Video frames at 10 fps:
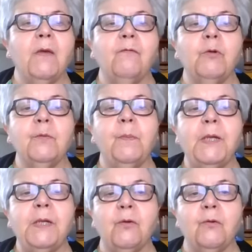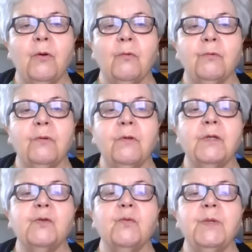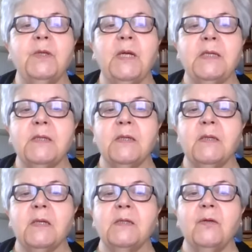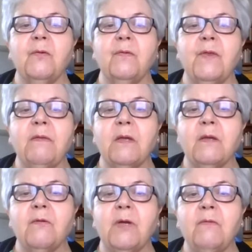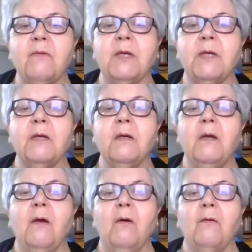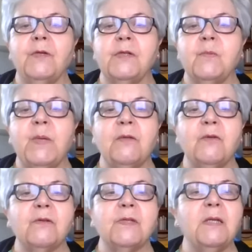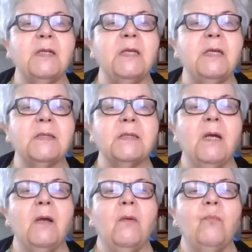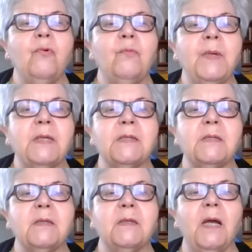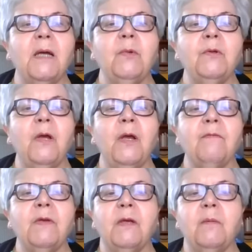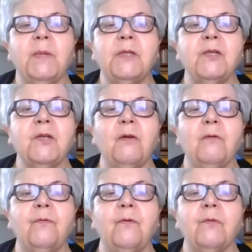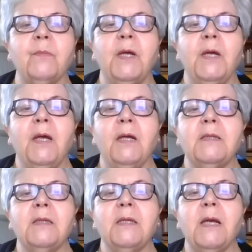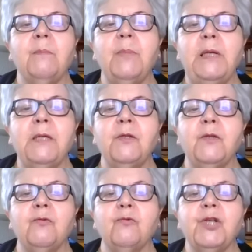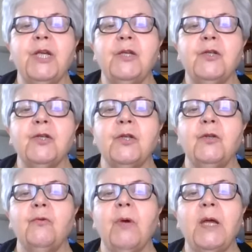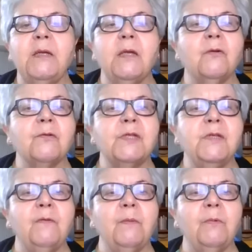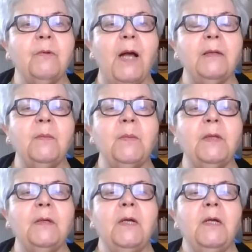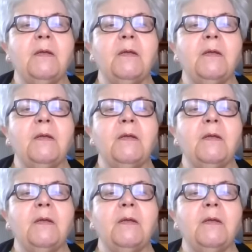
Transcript: If what Plato wrote is to be trusted as an authentic rendering of his mentor's ideas, Pullman's daemon, having a material form and the ability to change into any conceivable animal,